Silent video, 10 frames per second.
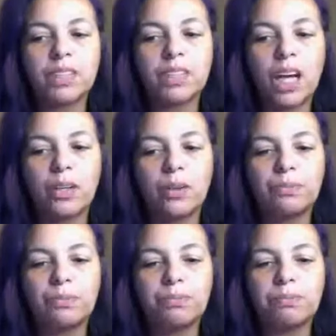I don't
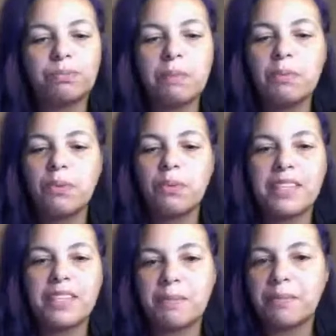know, maybe we'll
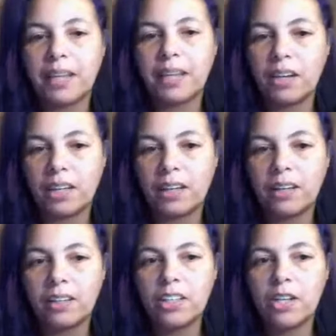find something on
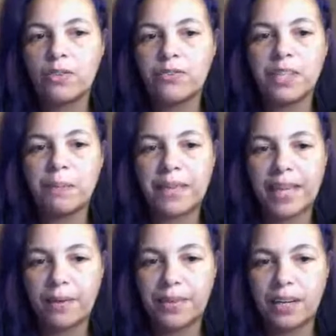here,
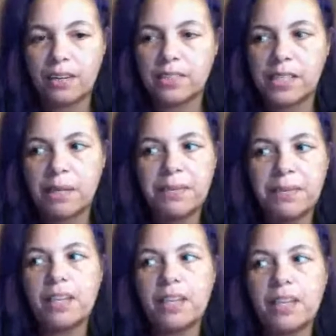something out there,
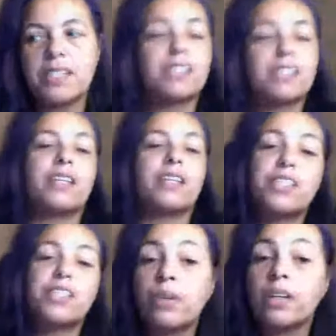something decent. That's
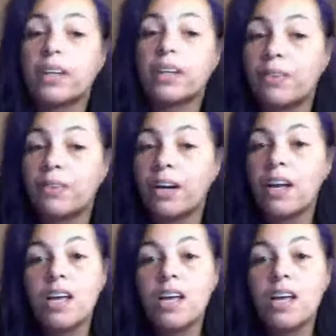all we're looking for.